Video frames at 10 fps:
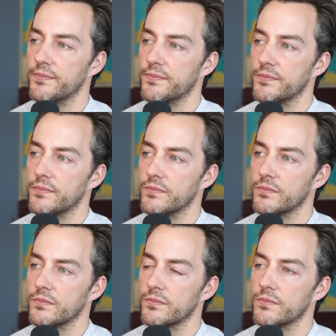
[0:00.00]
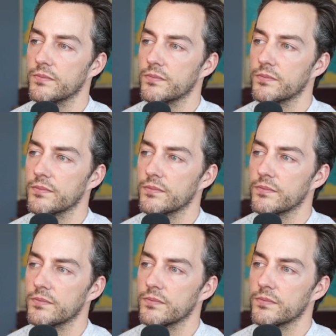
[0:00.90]

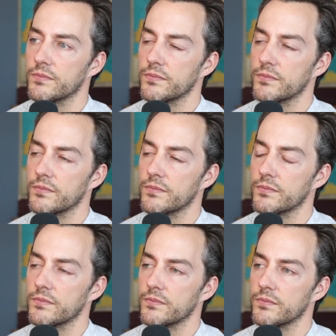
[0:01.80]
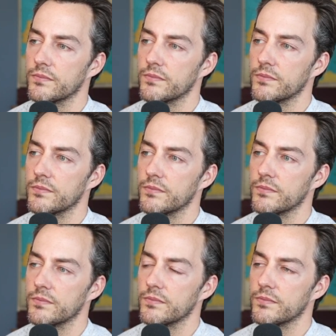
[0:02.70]

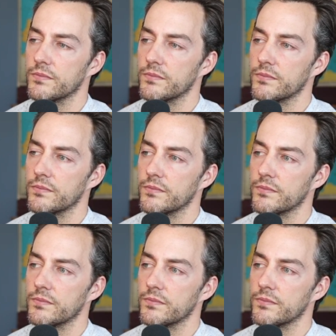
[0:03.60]
No one is speaking in this clip.